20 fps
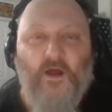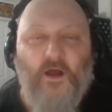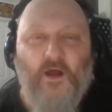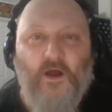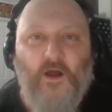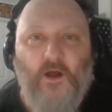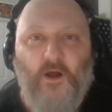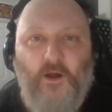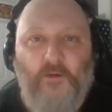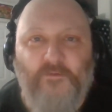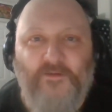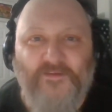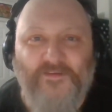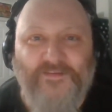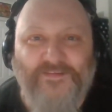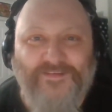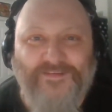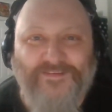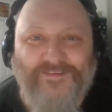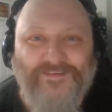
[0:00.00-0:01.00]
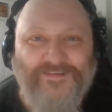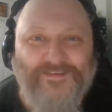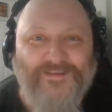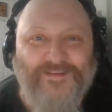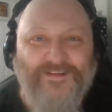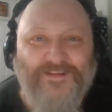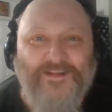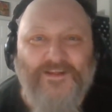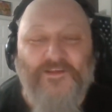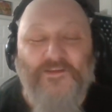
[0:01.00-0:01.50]
Uh,
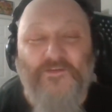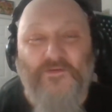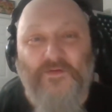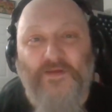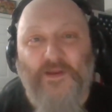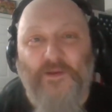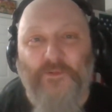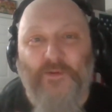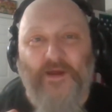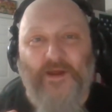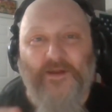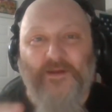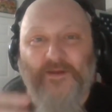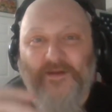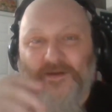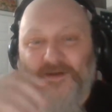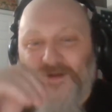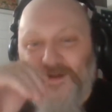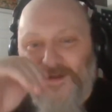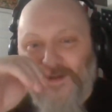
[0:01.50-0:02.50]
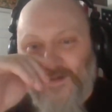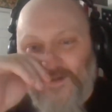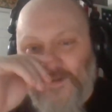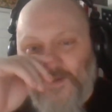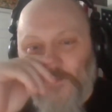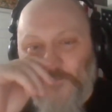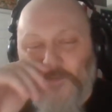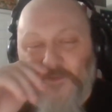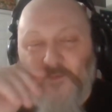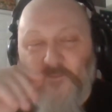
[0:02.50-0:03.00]
so anyway,
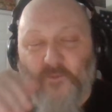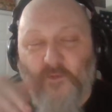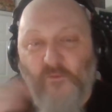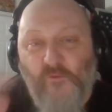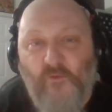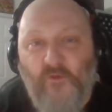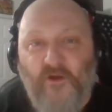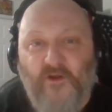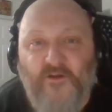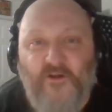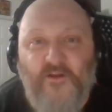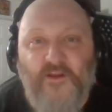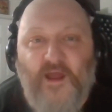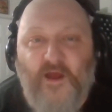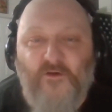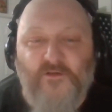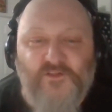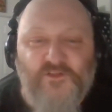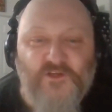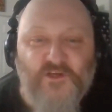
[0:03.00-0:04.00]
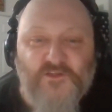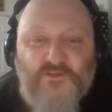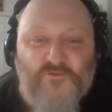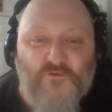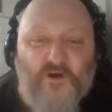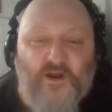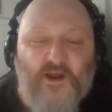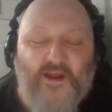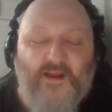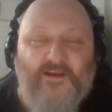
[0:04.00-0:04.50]
but the one we're working on now is just
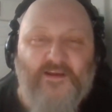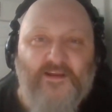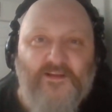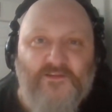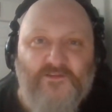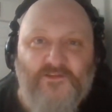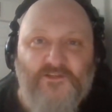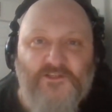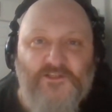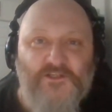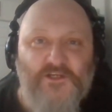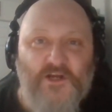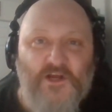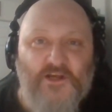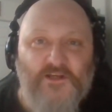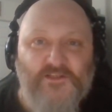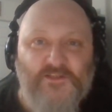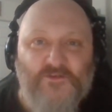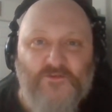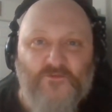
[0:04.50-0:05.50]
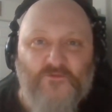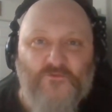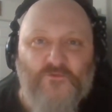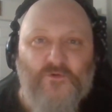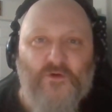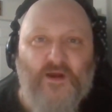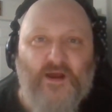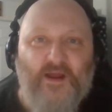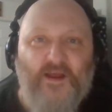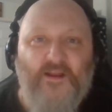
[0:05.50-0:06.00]
right. It's just
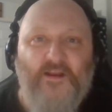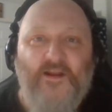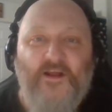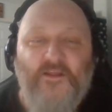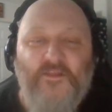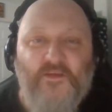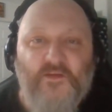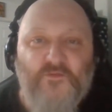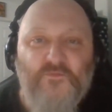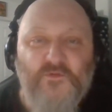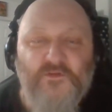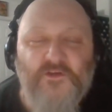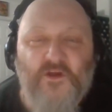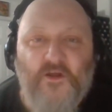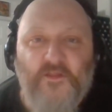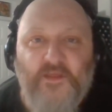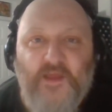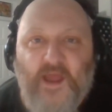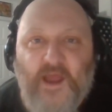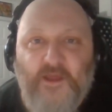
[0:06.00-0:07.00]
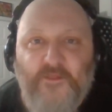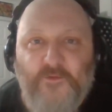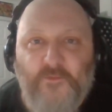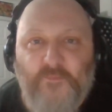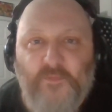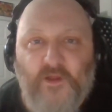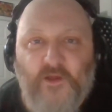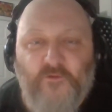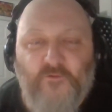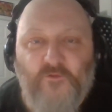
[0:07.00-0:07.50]
right. This one's called the
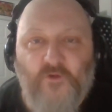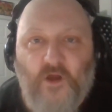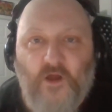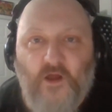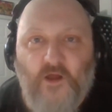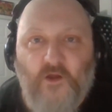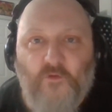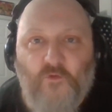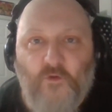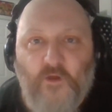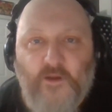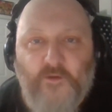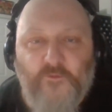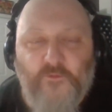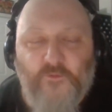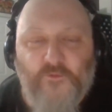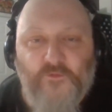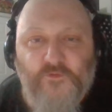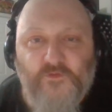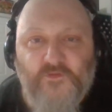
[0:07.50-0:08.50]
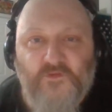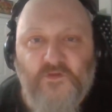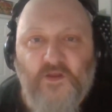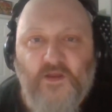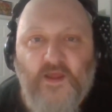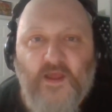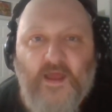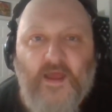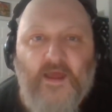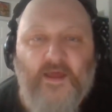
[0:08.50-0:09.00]
Aethyrblood Chronicles,
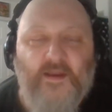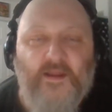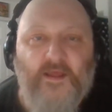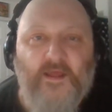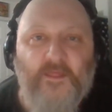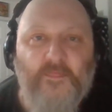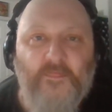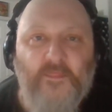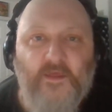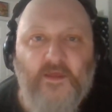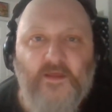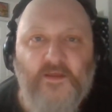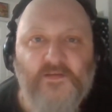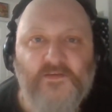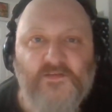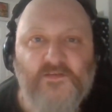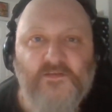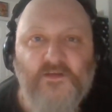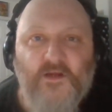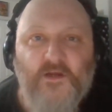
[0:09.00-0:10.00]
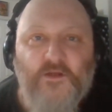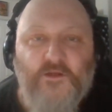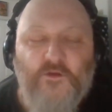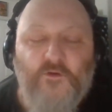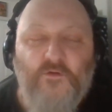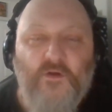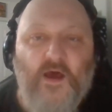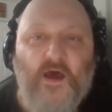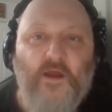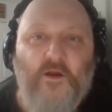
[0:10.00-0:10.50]
and in this,
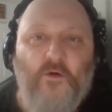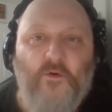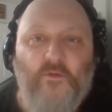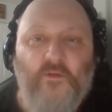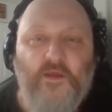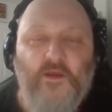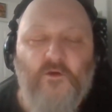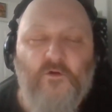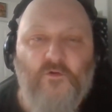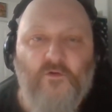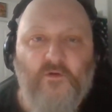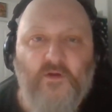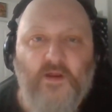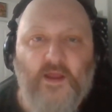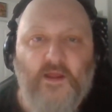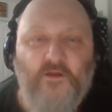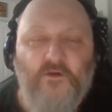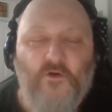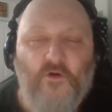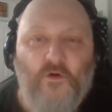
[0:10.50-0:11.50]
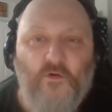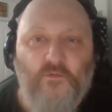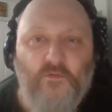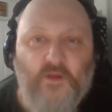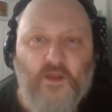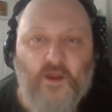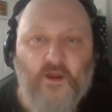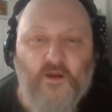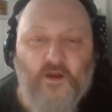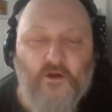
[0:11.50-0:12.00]
you not only create your own
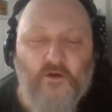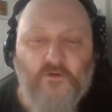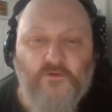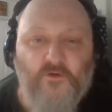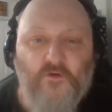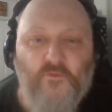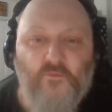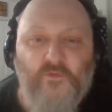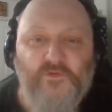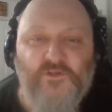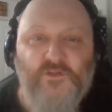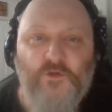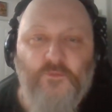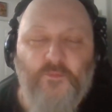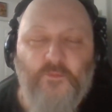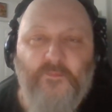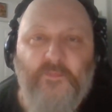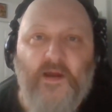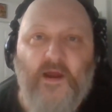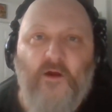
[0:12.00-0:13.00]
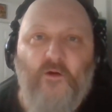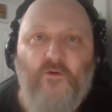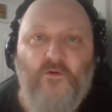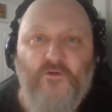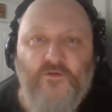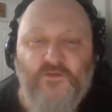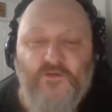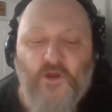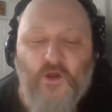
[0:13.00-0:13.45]
character with superpowers,